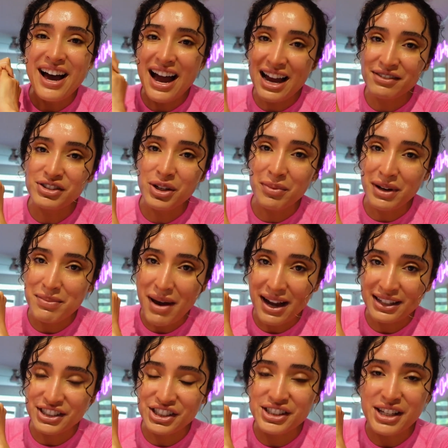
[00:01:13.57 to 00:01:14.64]
I have so many
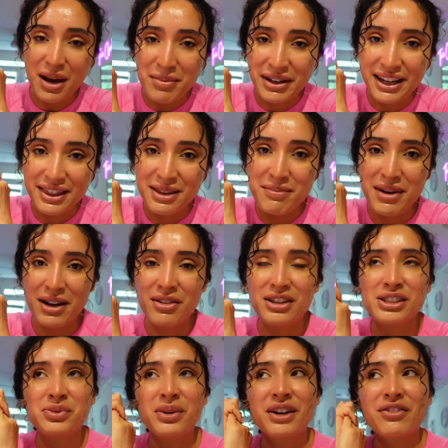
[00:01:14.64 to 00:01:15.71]
packages coming in the mail
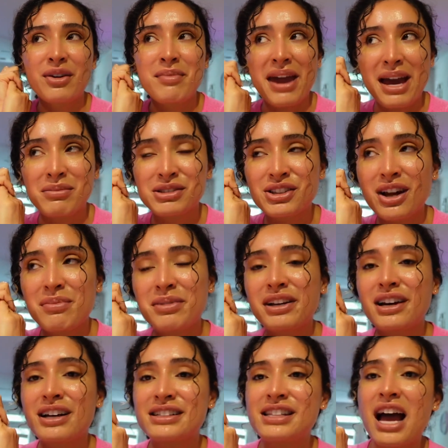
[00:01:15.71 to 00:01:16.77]
this week from Amazon
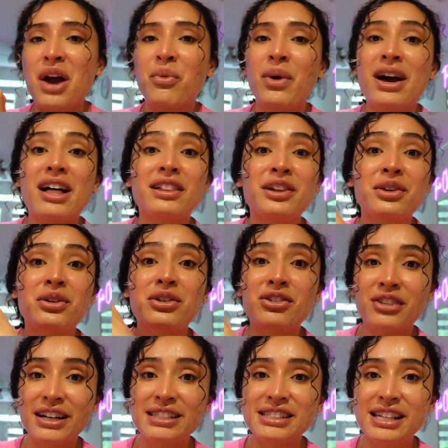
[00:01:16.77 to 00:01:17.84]
because I went a little
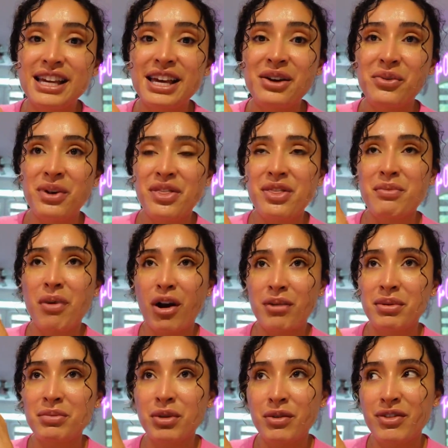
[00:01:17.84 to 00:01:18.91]
crazy with the
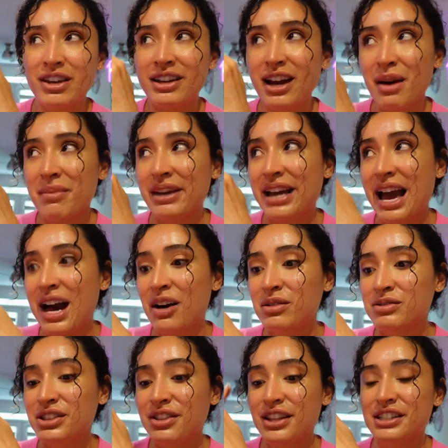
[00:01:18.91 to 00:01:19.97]
Barbie movie coming
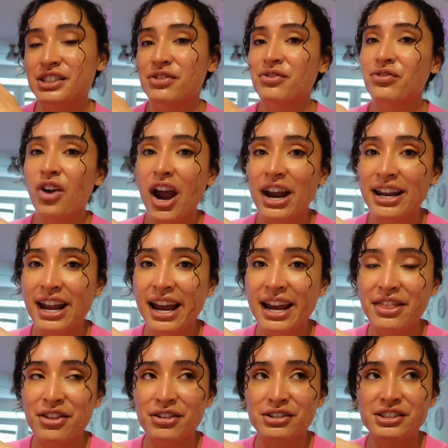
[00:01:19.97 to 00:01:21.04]
out this
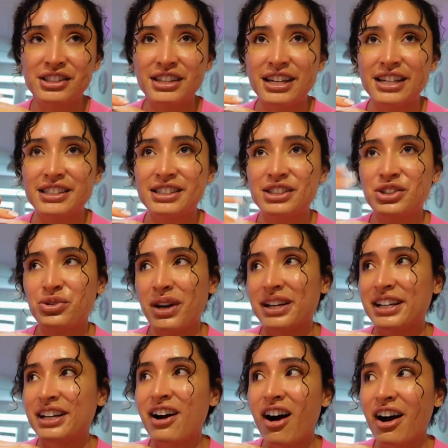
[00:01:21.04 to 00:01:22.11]
Friday. There's this
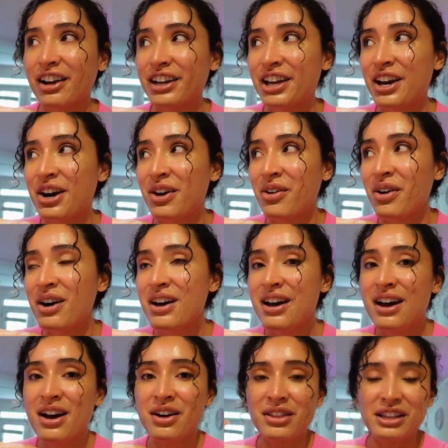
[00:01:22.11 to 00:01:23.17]
trending audio
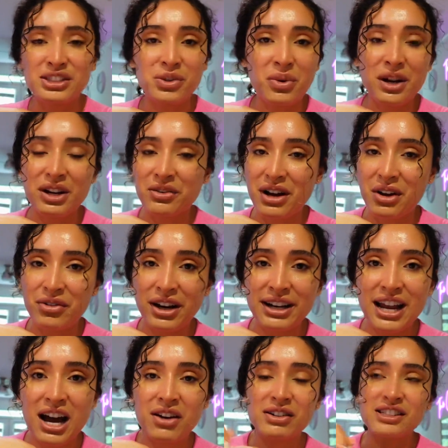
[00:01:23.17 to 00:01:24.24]
that's going around right now.